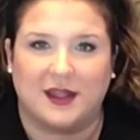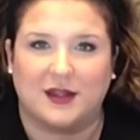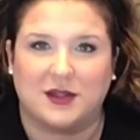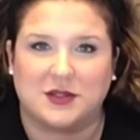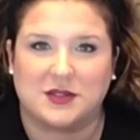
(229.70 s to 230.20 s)

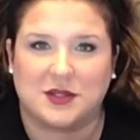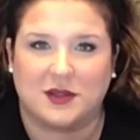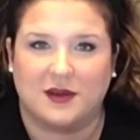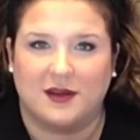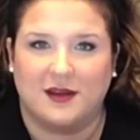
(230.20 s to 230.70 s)
looks
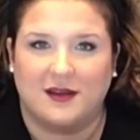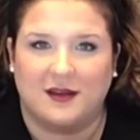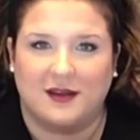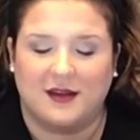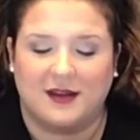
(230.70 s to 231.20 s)

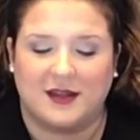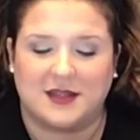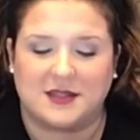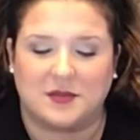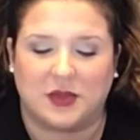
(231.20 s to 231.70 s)

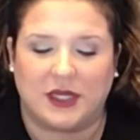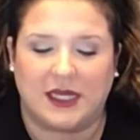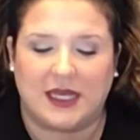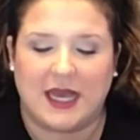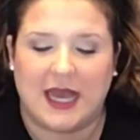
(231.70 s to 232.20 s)
nice and
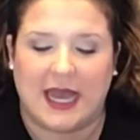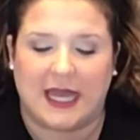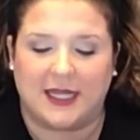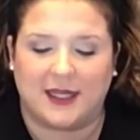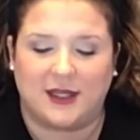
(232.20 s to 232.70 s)
pretty,
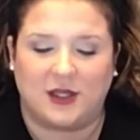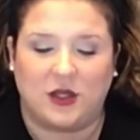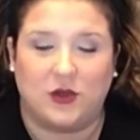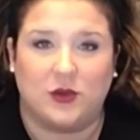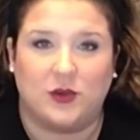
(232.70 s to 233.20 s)
and
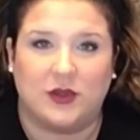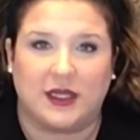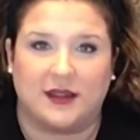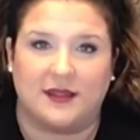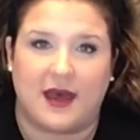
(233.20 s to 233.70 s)
you
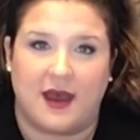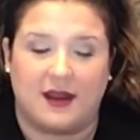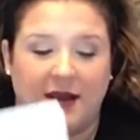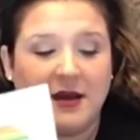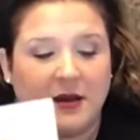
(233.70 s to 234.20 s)
can
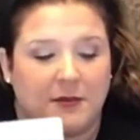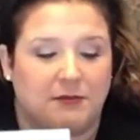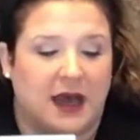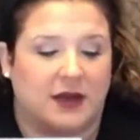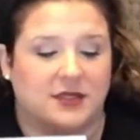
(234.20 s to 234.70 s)
then
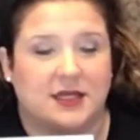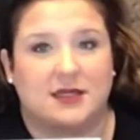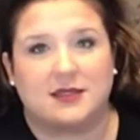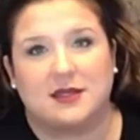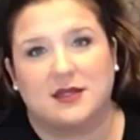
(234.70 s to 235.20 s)
mount
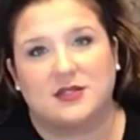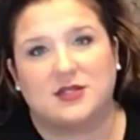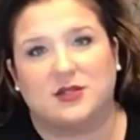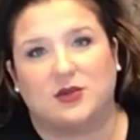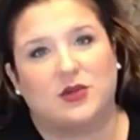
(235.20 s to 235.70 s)
it
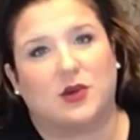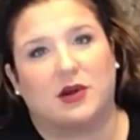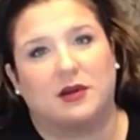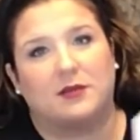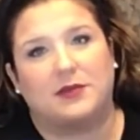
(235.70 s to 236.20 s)
to
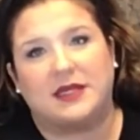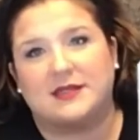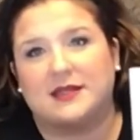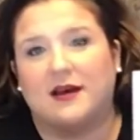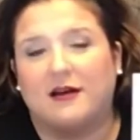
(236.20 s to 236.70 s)
your
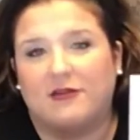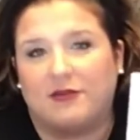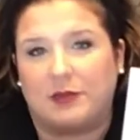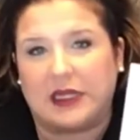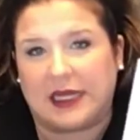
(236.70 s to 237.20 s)
piece of
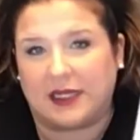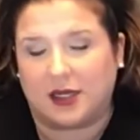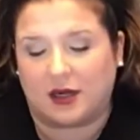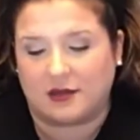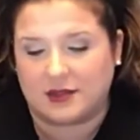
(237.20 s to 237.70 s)
plain
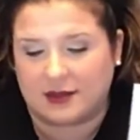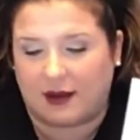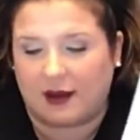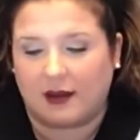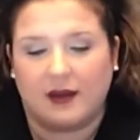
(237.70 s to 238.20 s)
cardstock.